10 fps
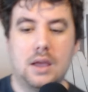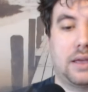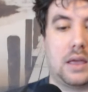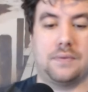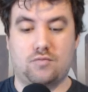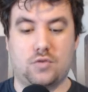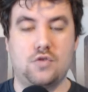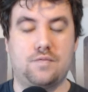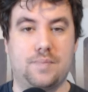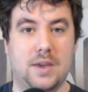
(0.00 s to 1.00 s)
If
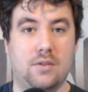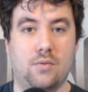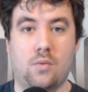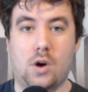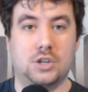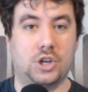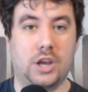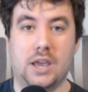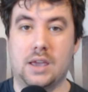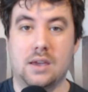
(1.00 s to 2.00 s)
you've been
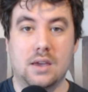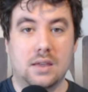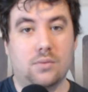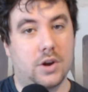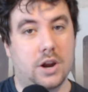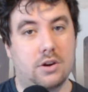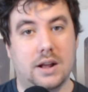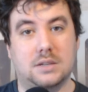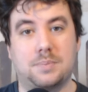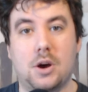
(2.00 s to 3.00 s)
watching the
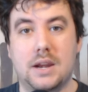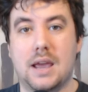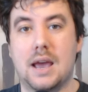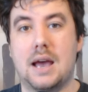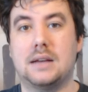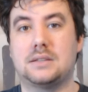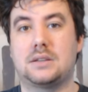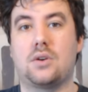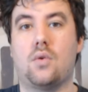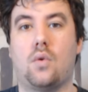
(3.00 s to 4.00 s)
100X podcast
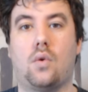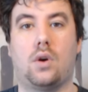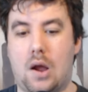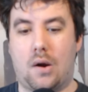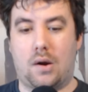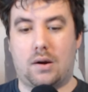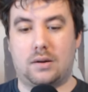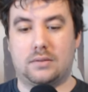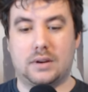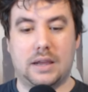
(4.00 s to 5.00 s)
or are
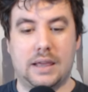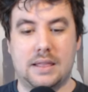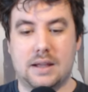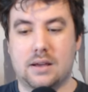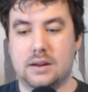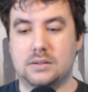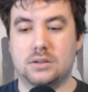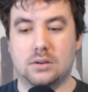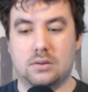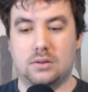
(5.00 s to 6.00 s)
in that kind of
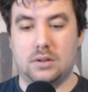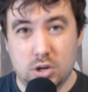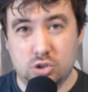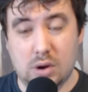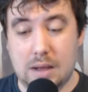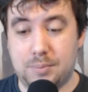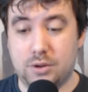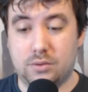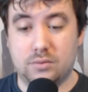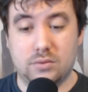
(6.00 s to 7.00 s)
circle,
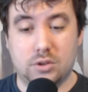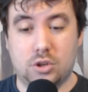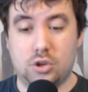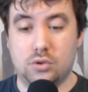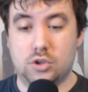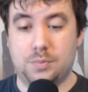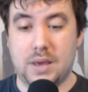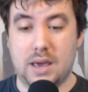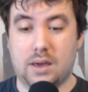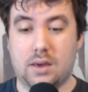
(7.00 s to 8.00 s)
shrapnel, huge
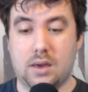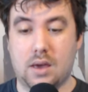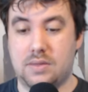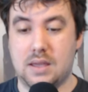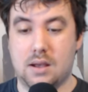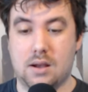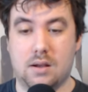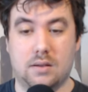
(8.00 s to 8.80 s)
pick there.